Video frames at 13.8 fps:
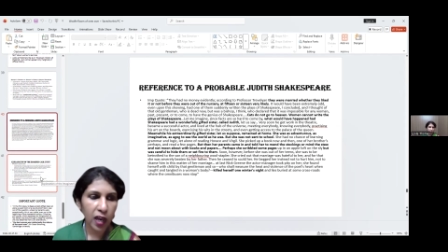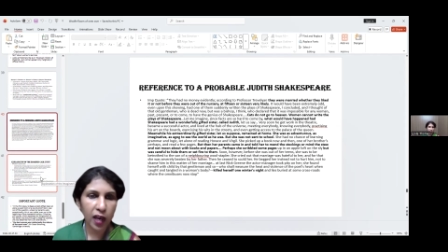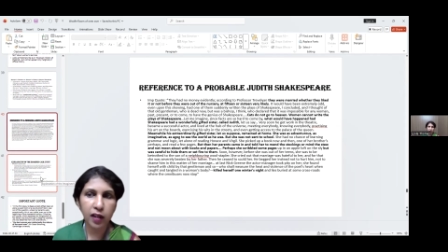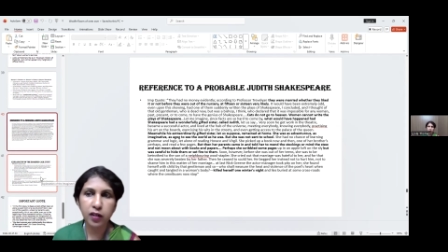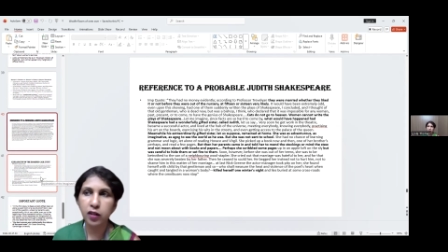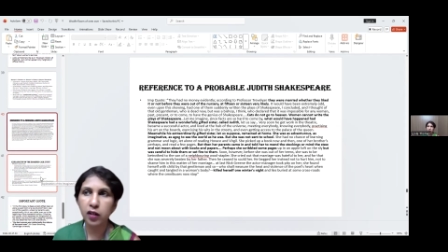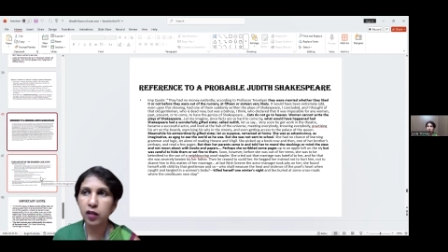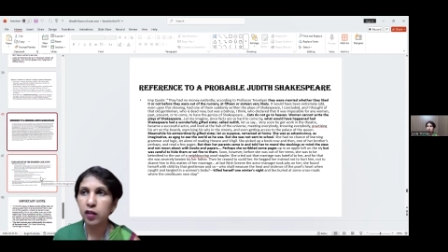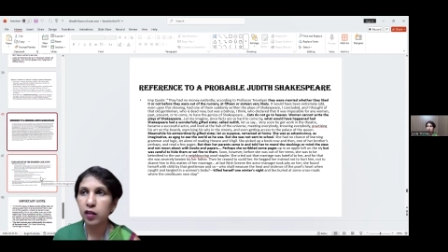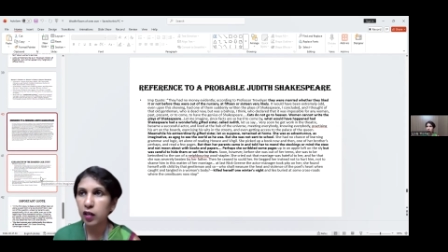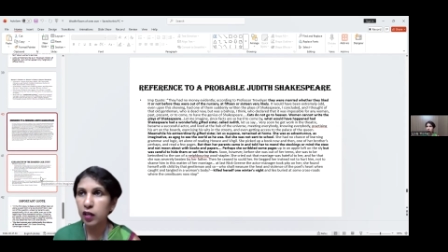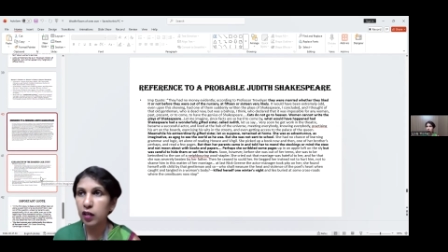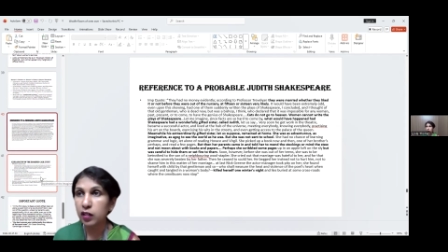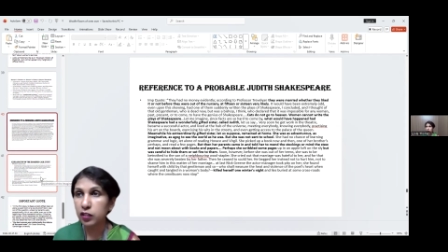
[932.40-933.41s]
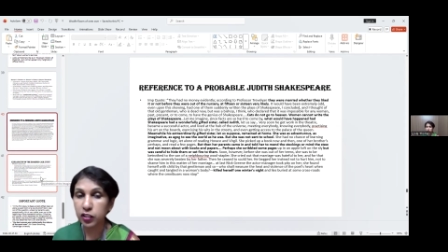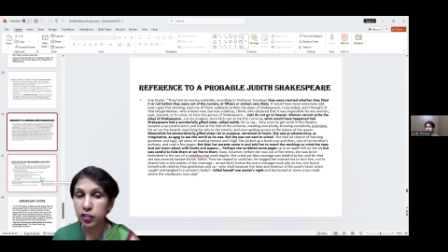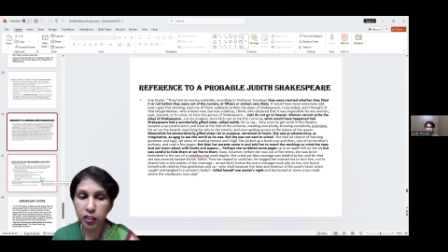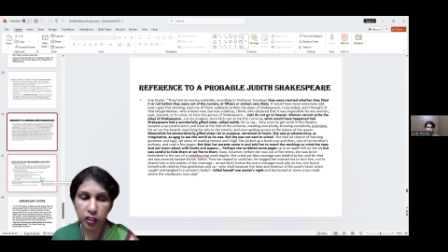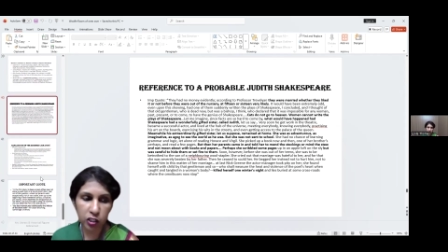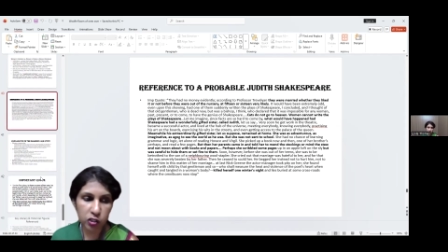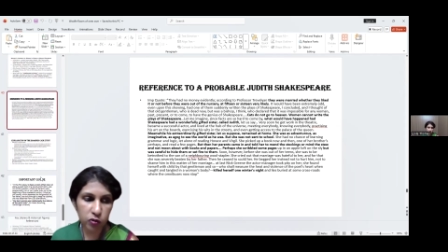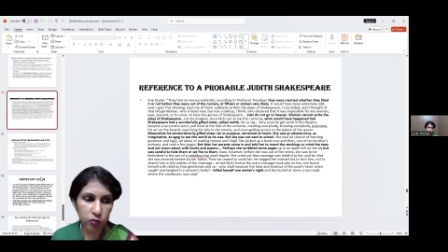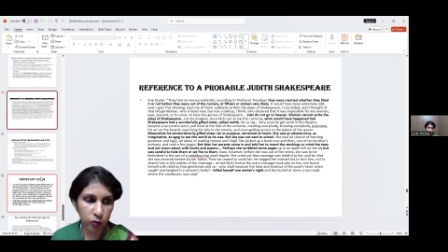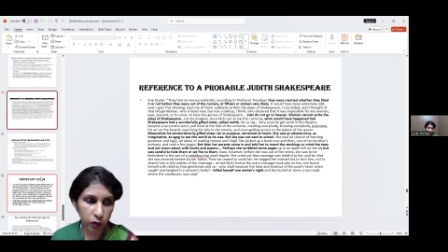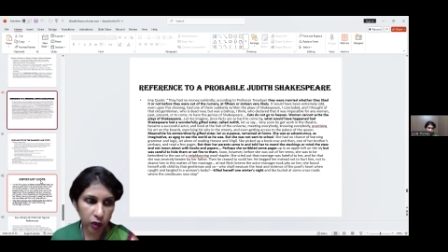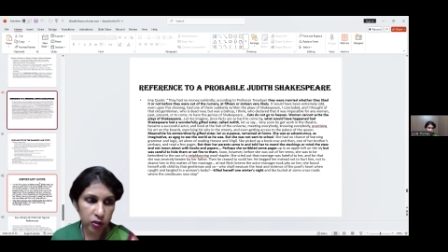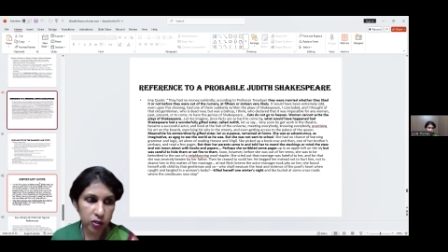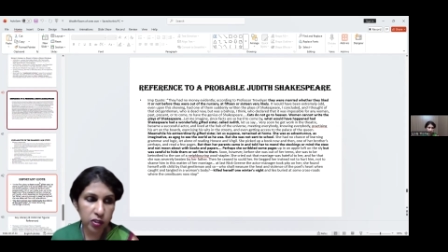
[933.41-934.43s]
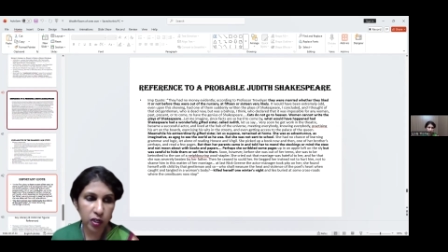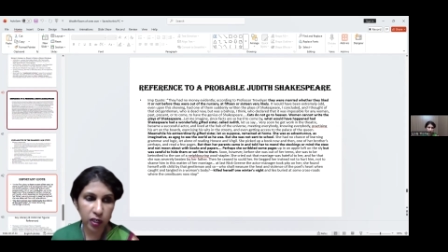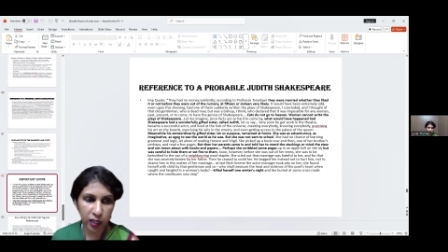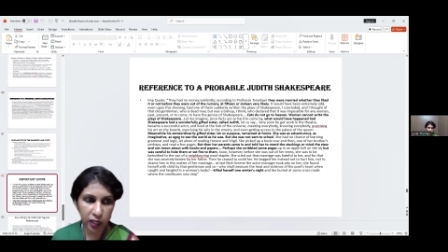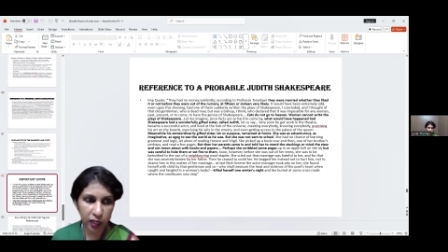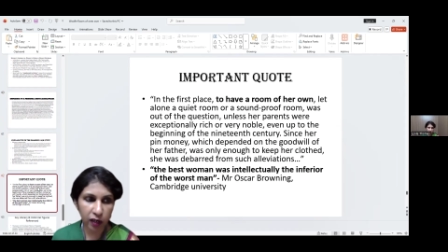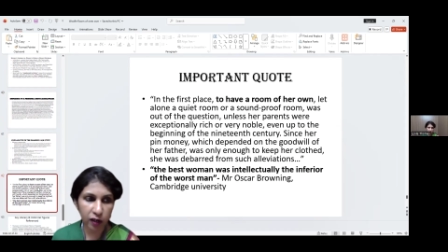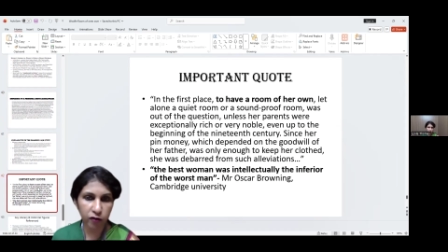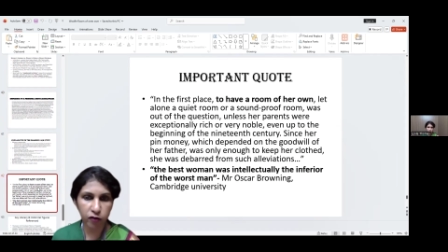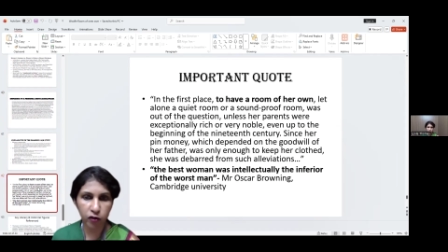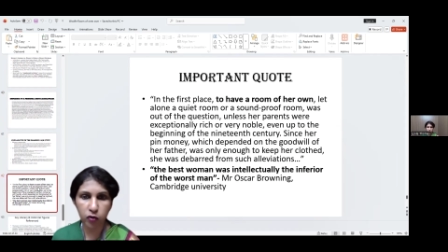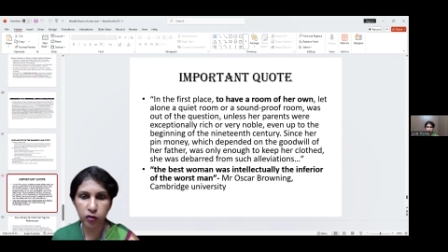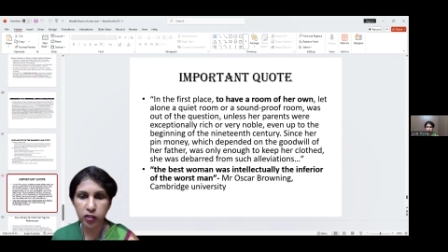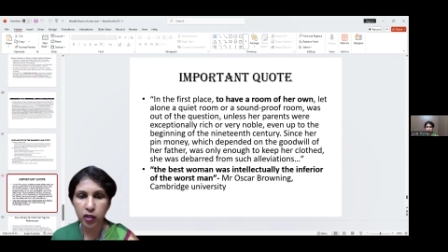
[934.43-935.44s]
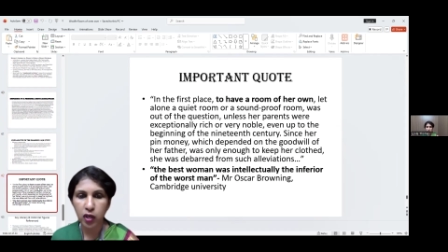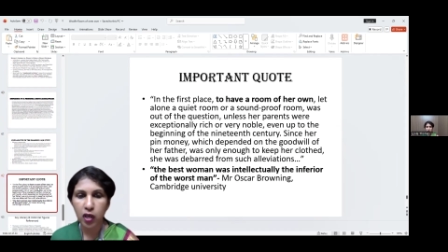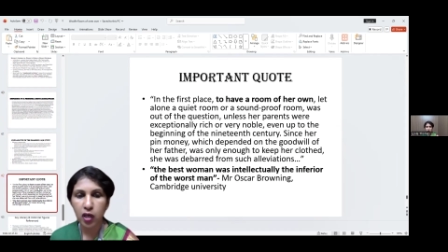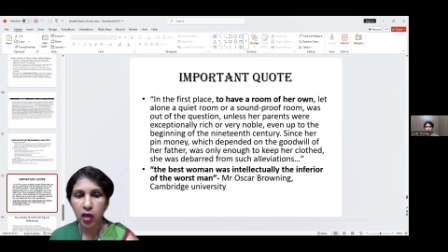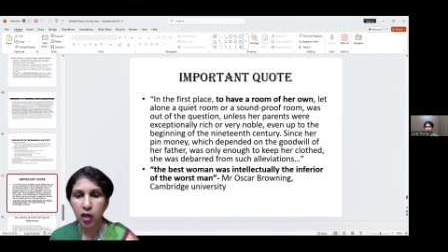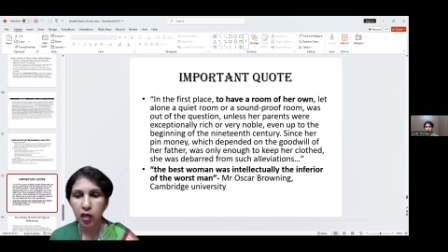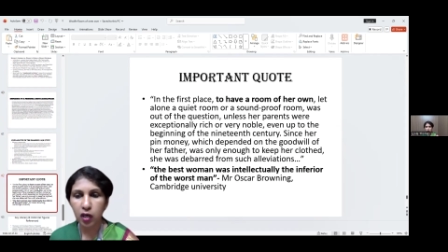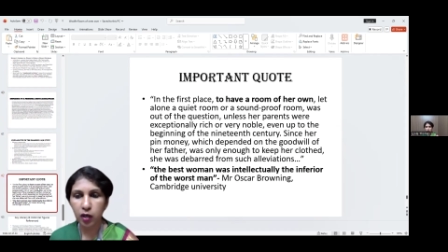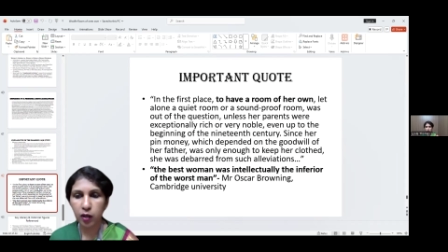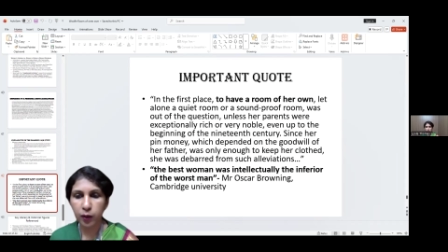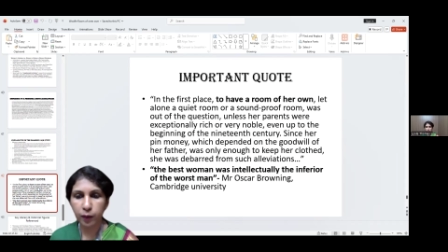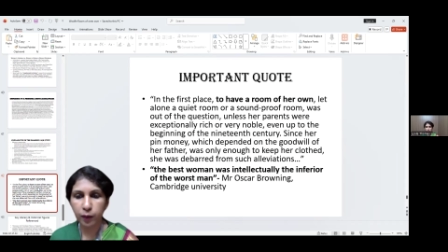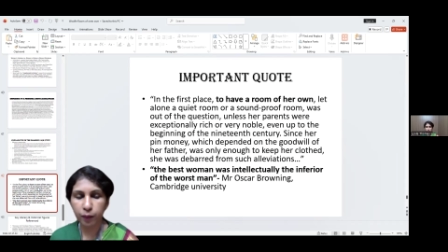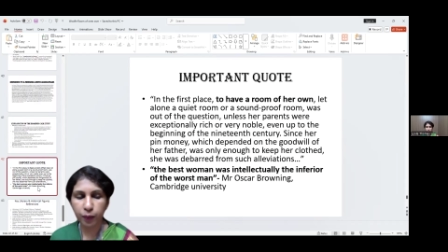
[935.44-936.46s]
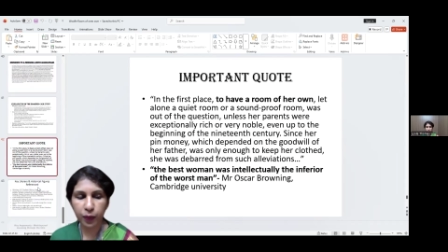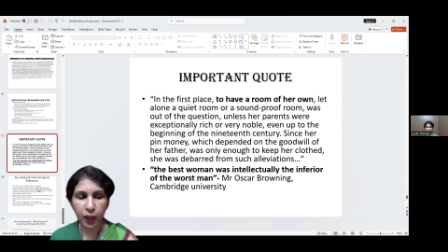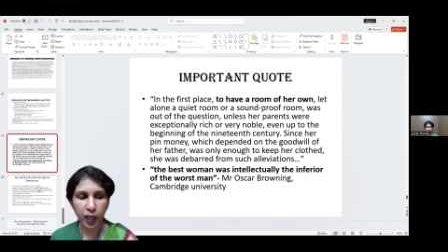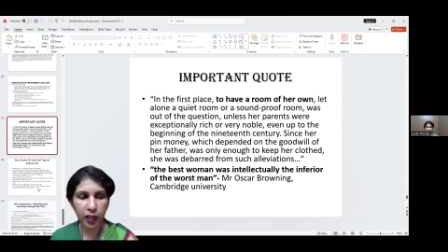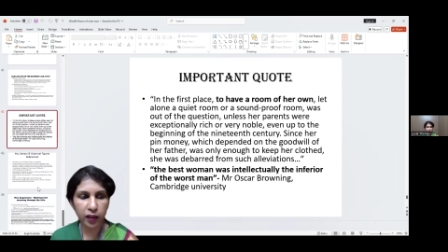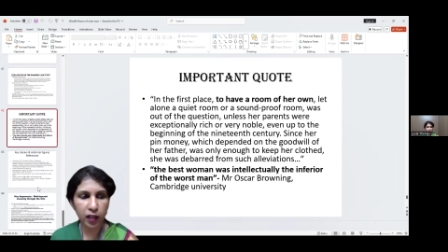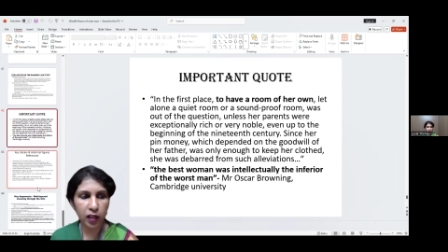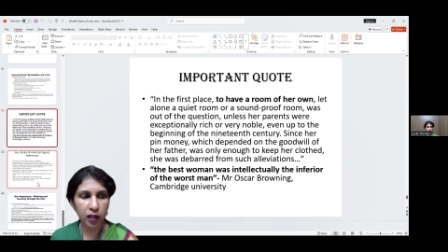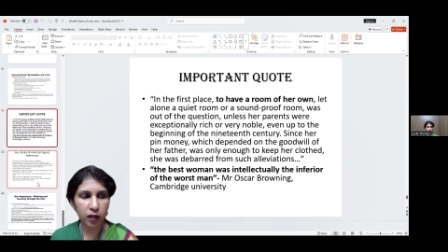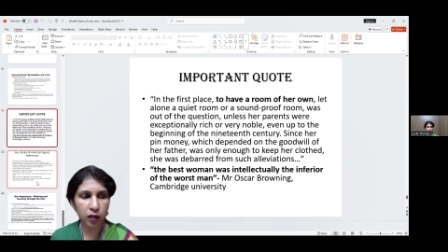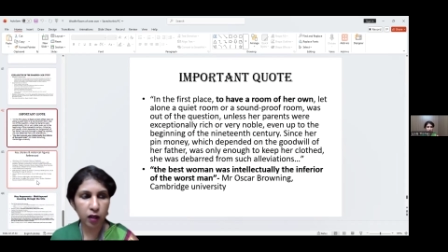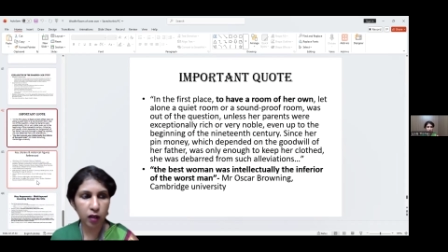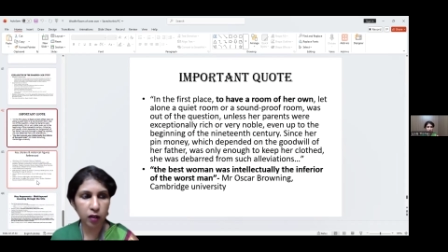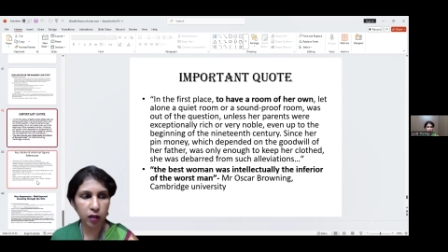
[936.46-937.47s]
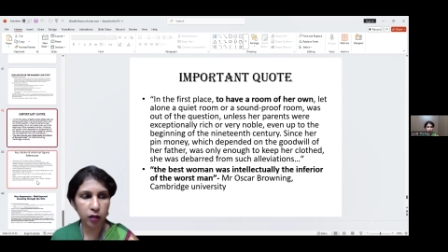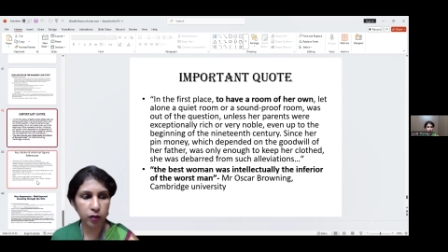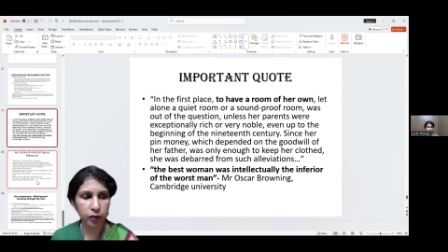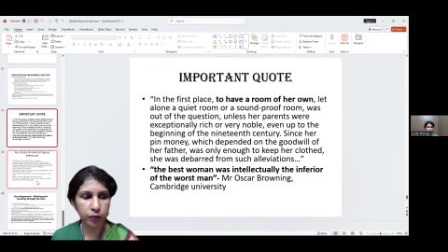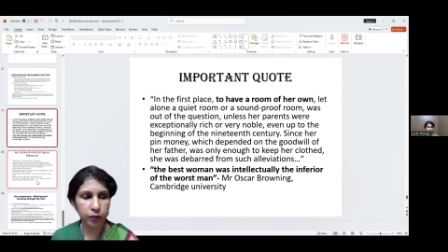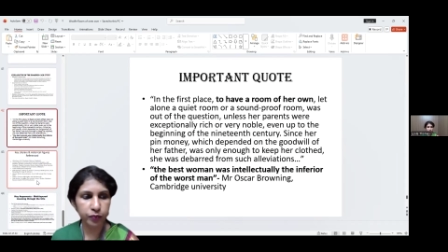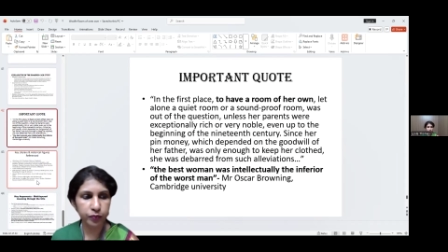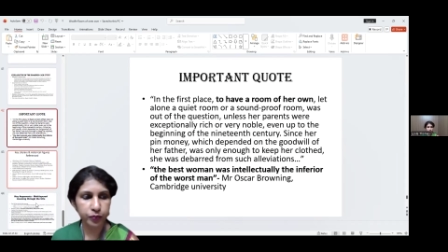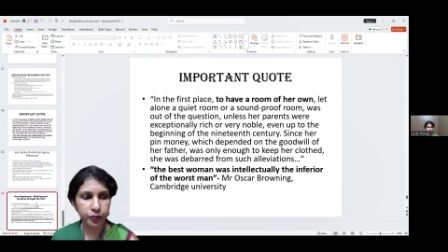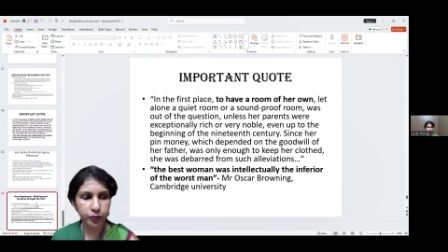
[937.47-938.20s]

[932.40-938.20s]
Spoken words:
and her genius was killed, of course. And then